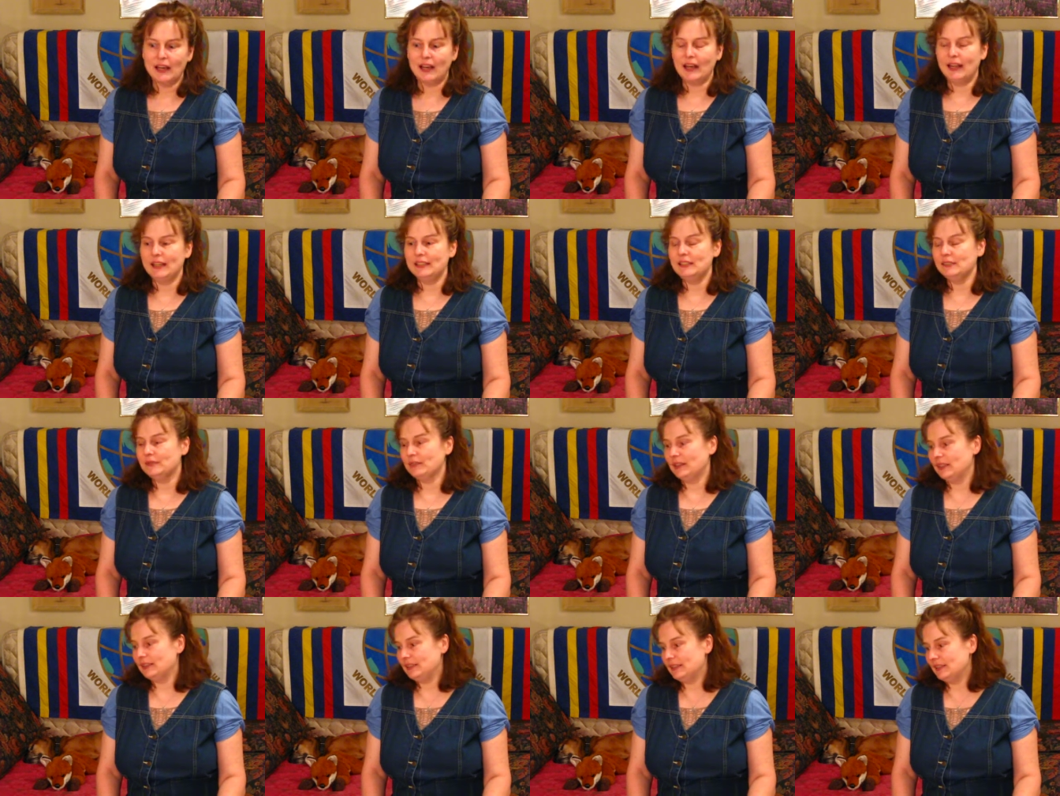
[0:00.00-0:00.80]
I
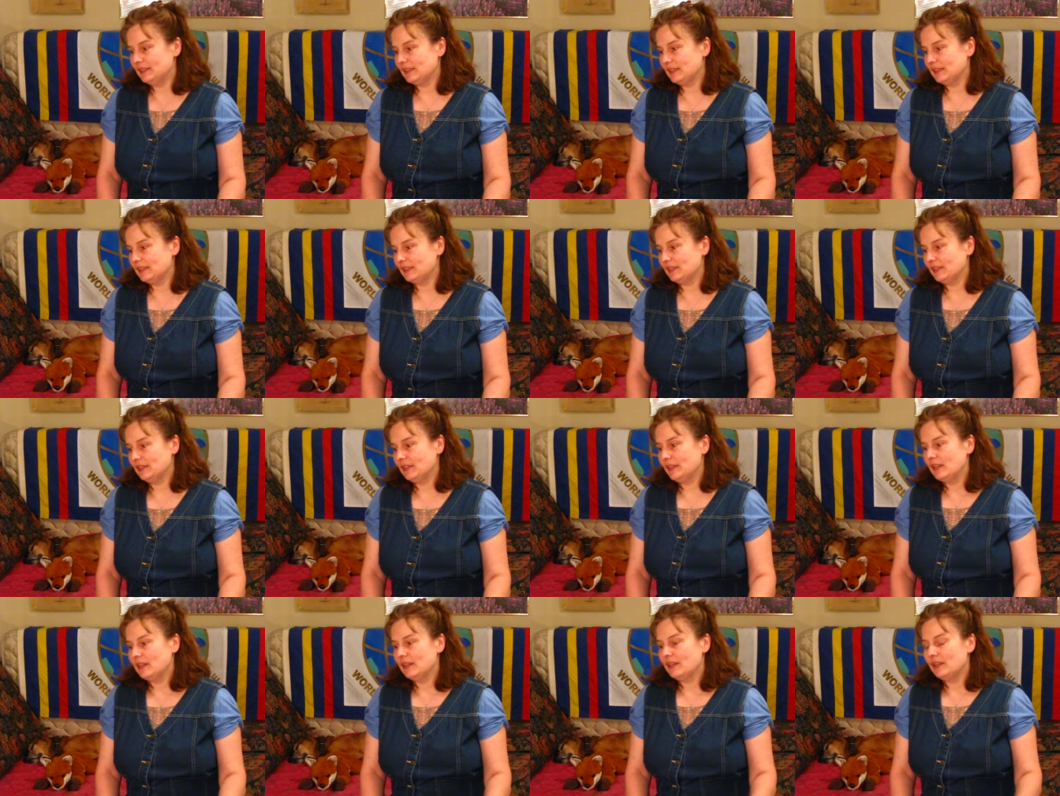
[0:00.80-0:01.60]
define these as
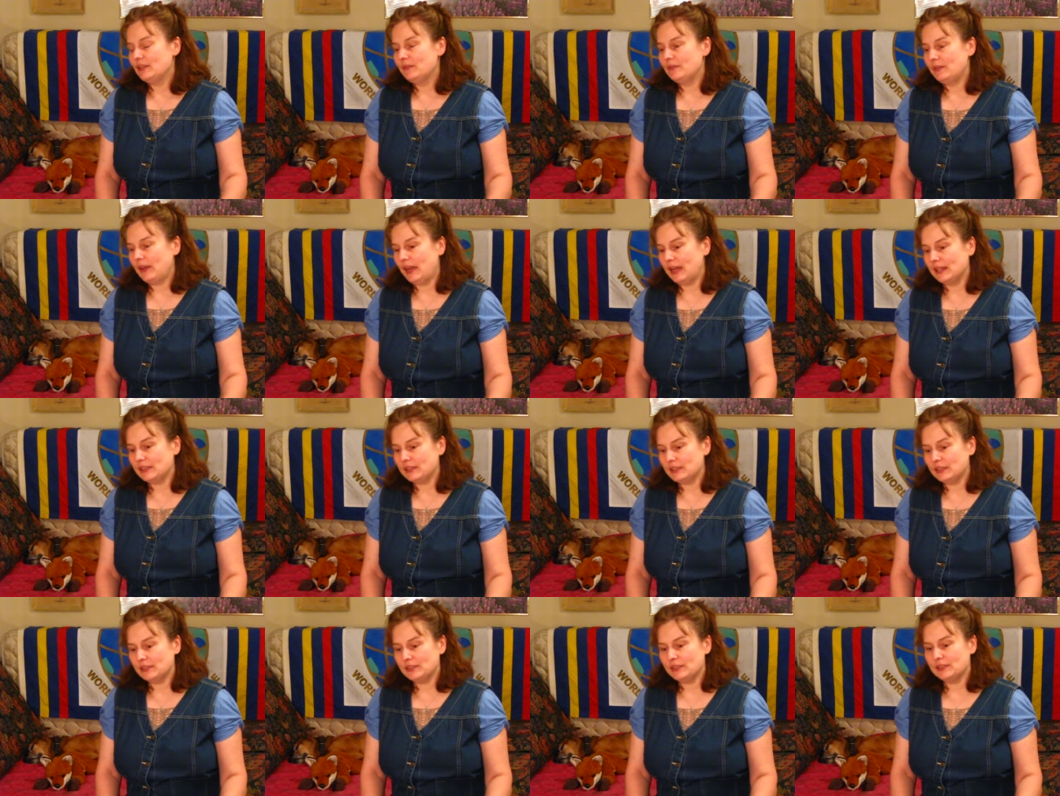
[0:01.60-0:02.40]

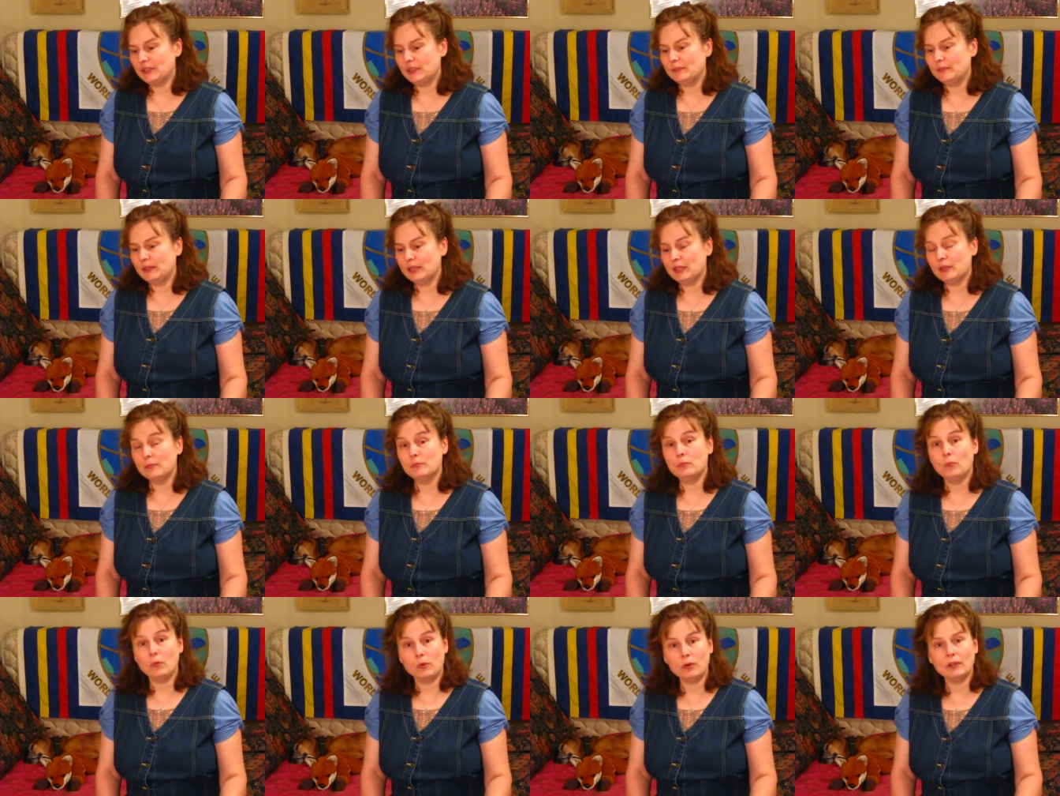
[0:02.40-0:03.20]
factors that make it
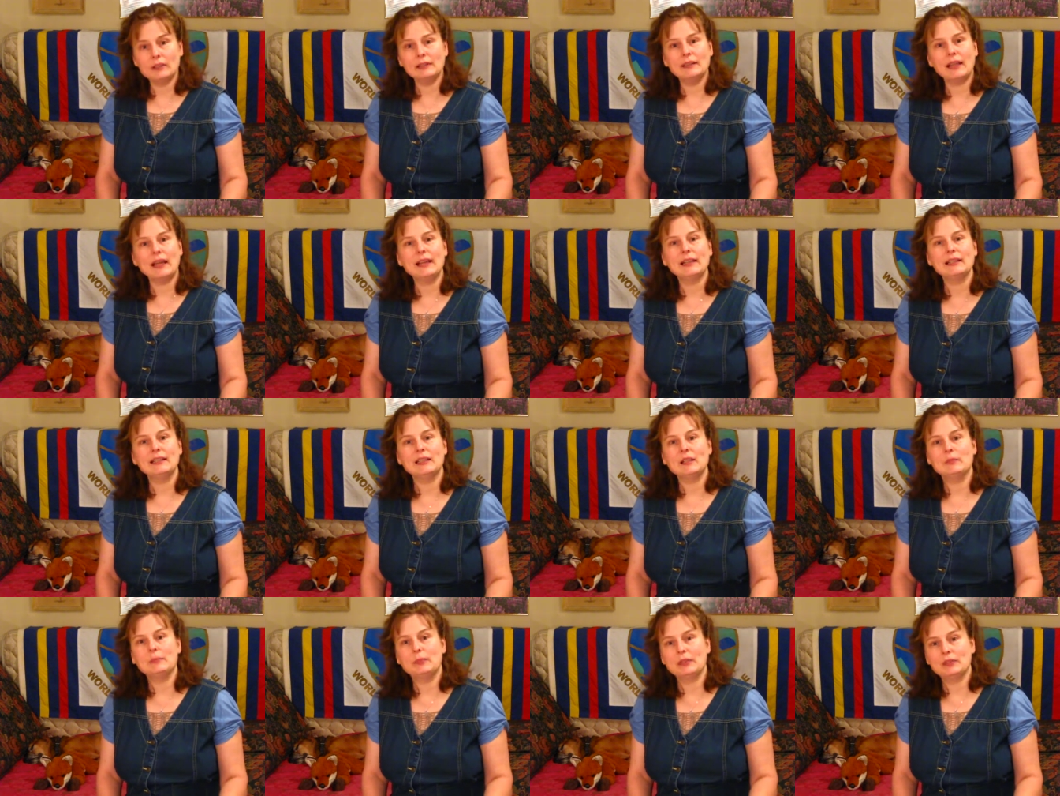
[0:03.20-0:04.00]
more
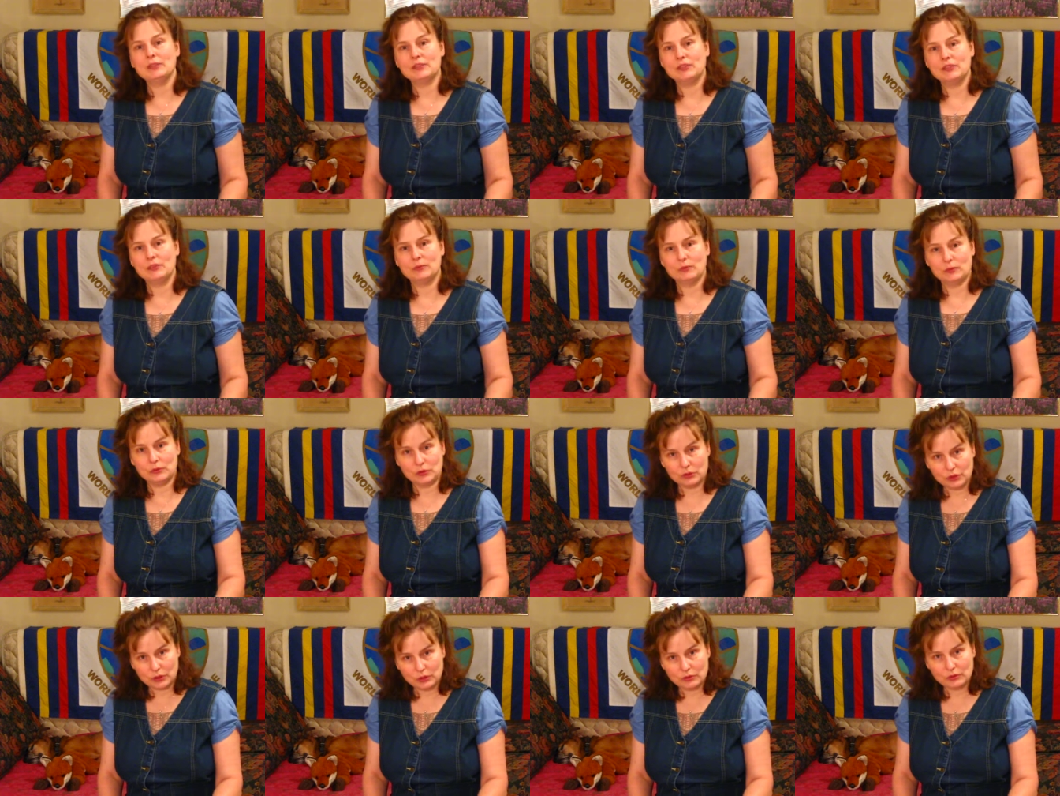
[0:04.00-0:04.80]
likely a person will
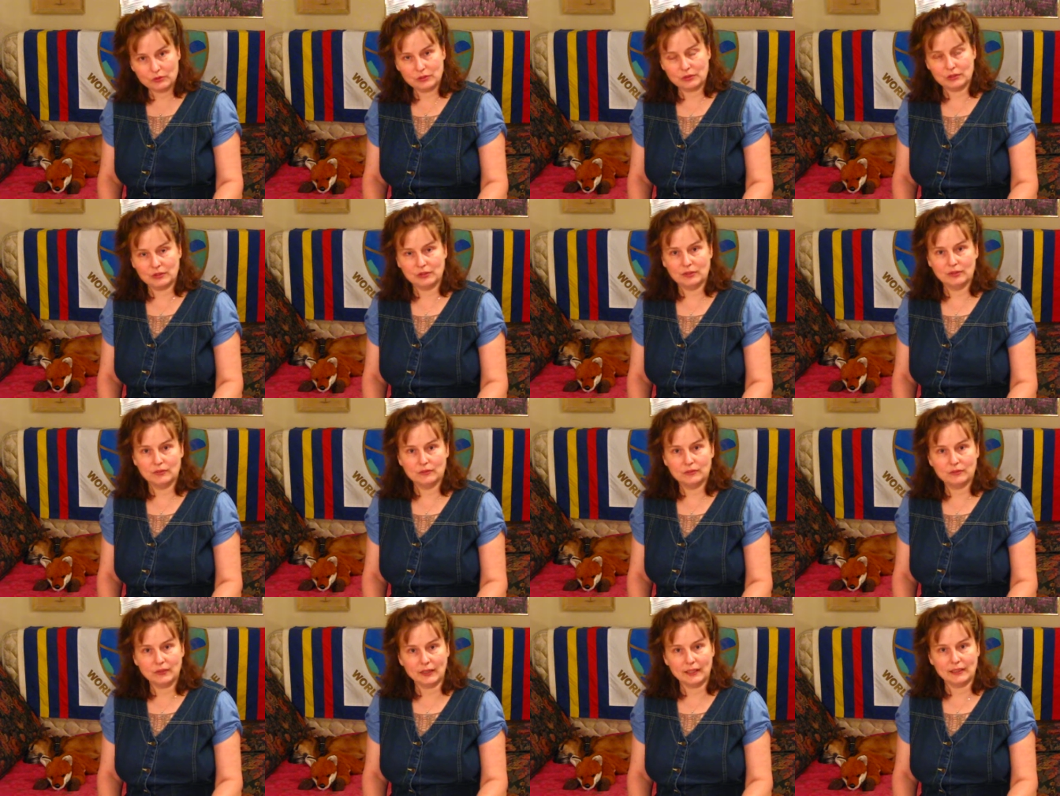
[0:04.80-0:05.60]
choose
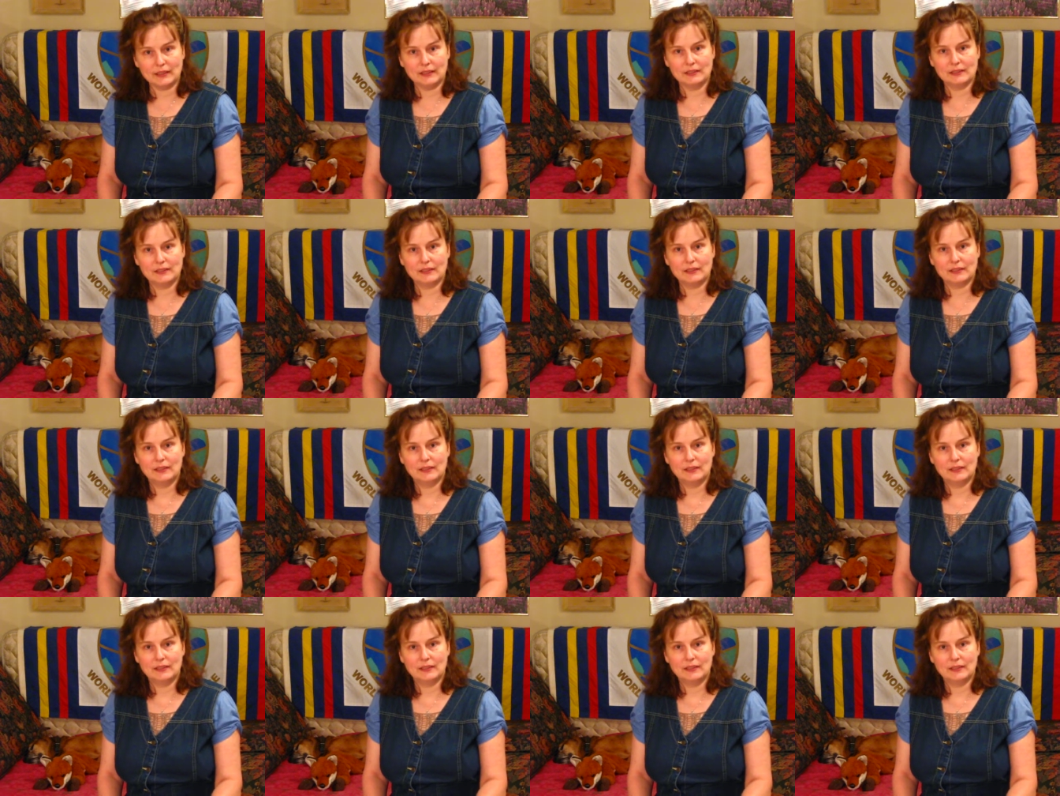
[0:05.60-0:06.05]
violence